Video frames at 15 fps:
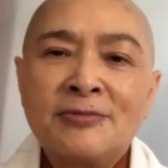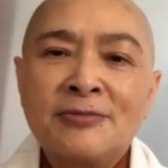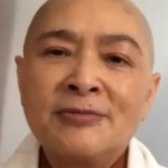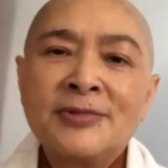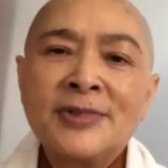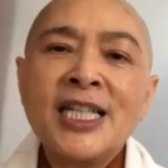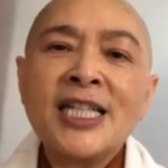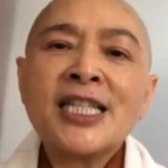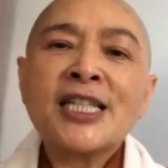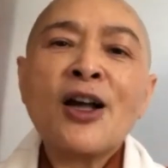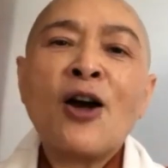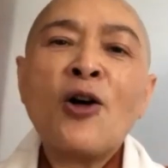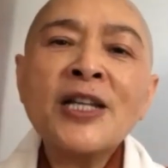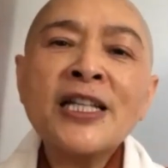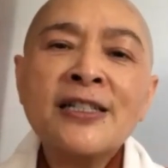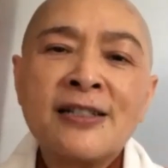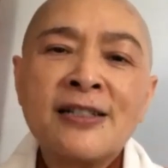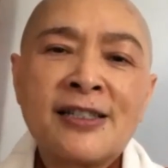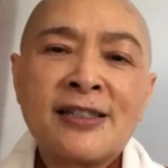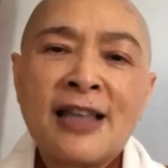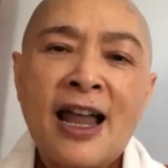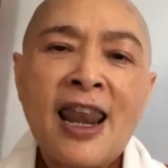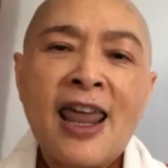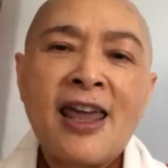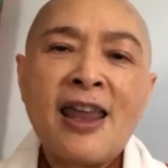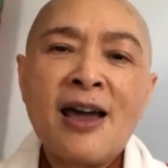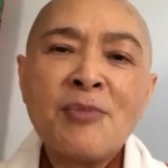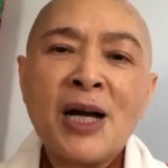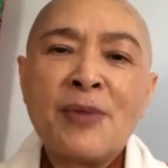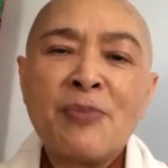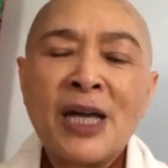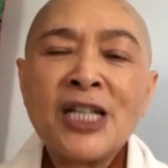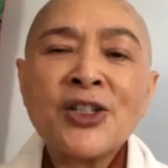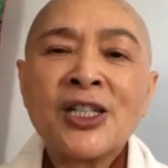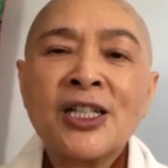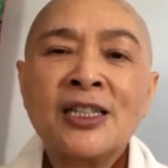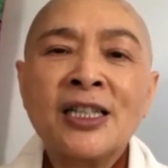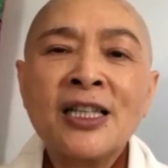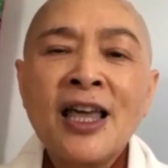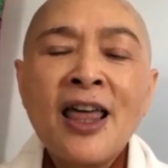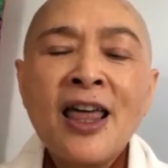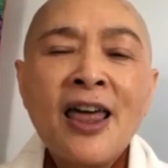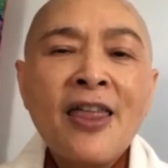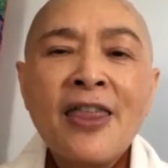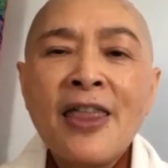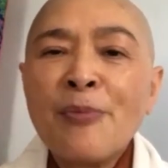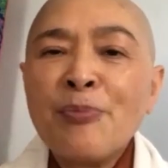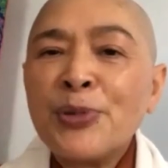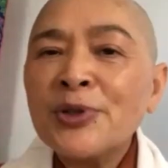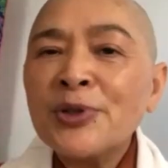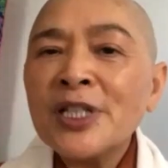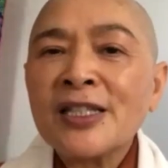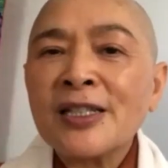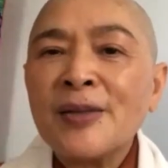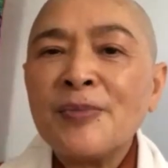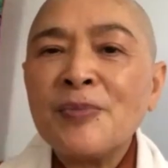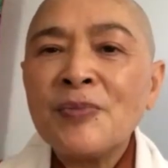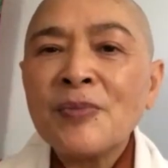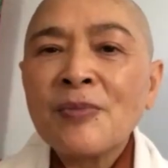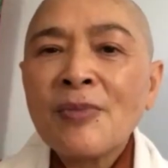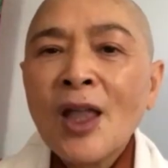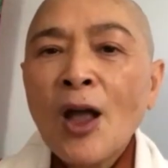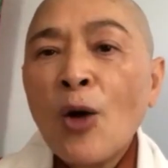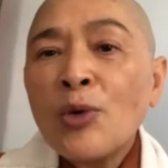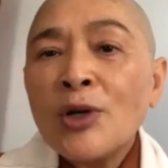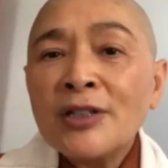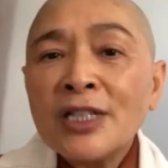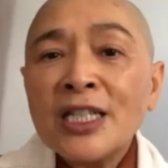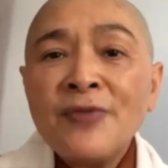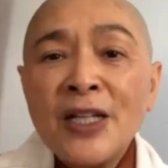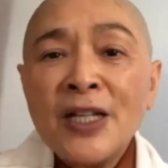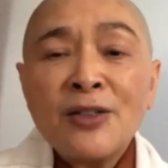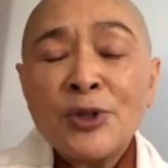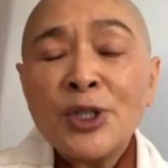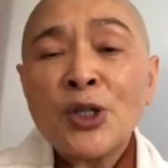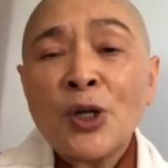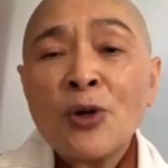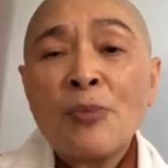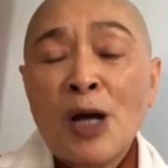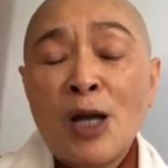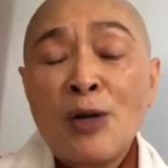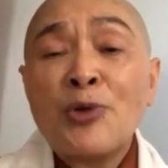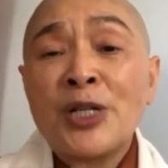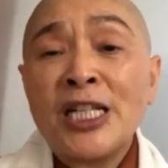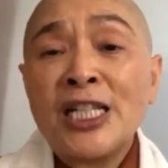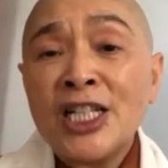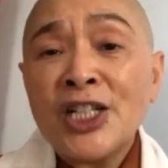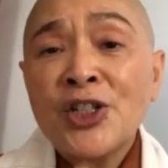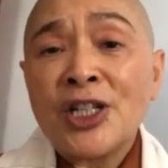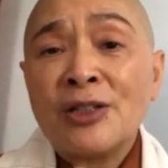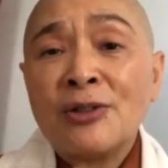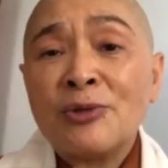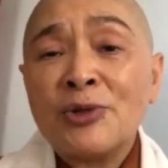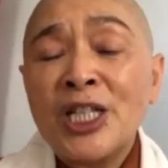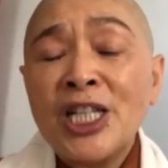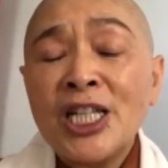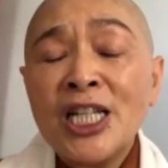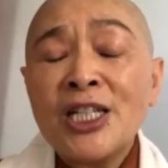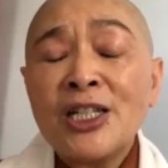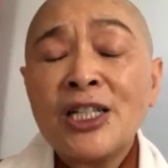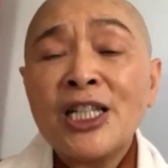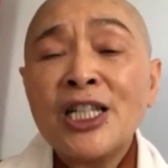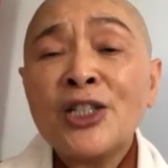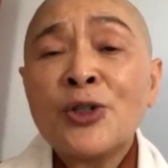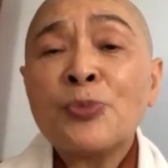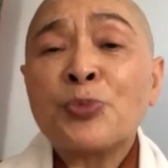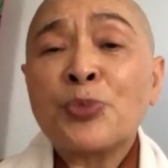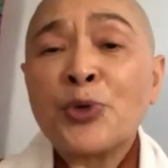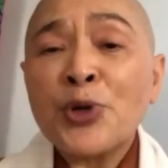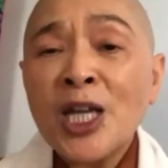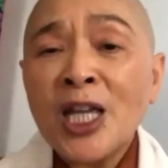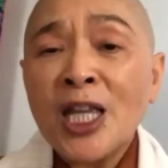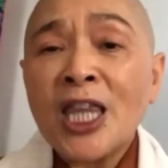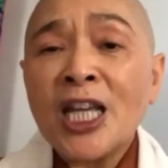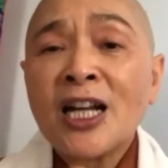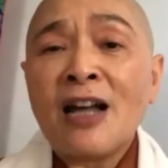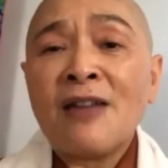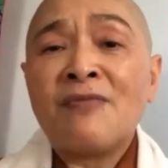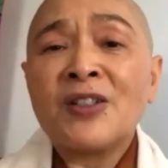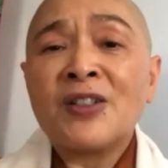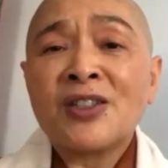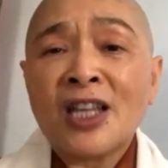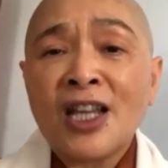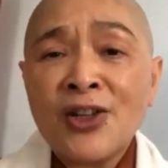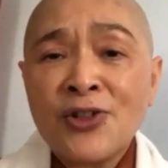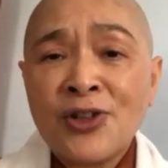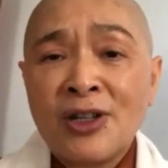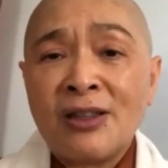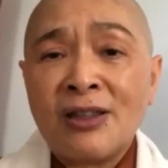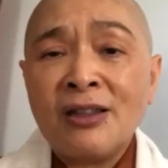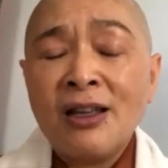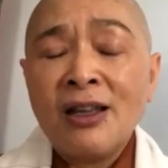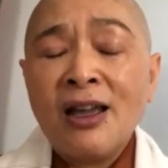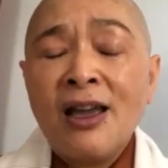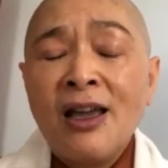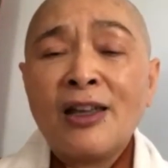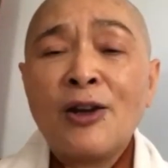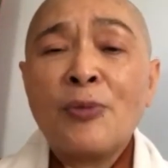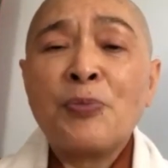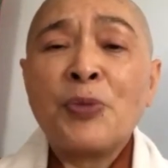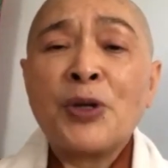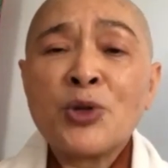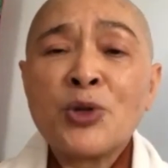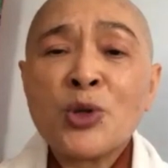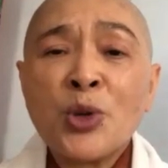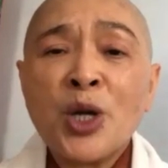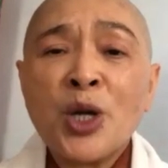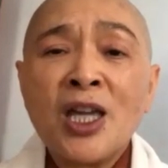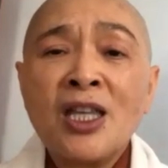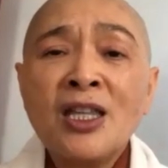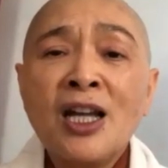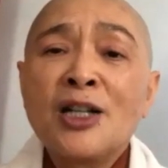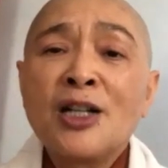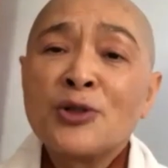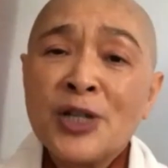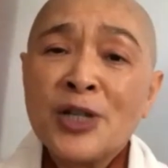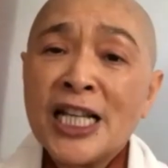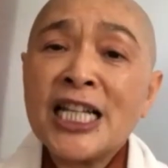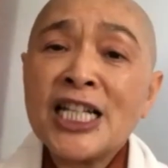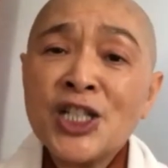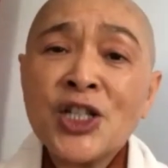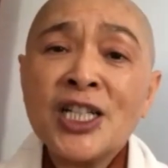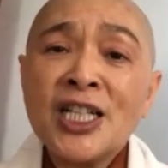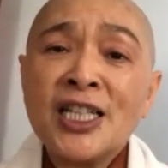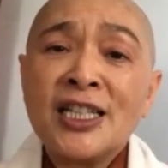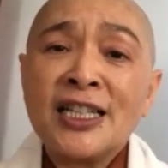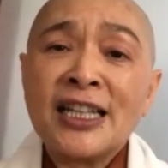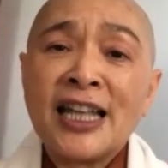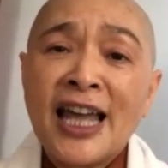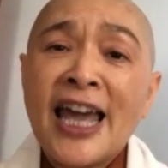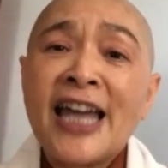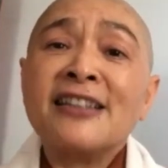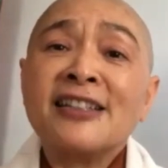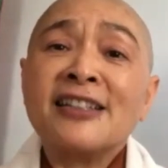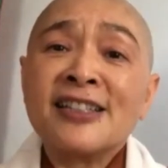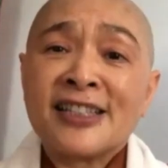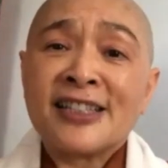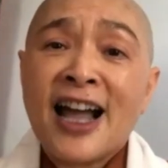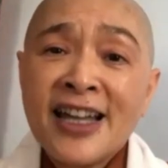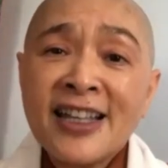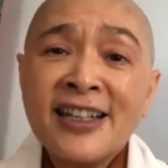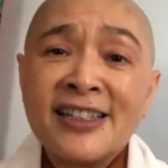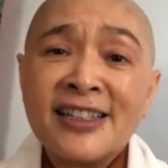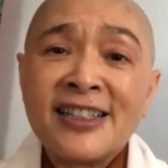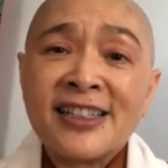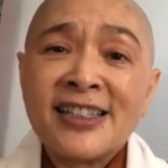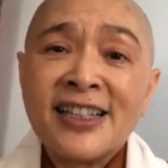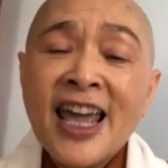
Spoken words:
His Holiness Dalai Lama mentioned that Buddhism, or even we talk about religion, we need to bring the conversation, between religion and the science.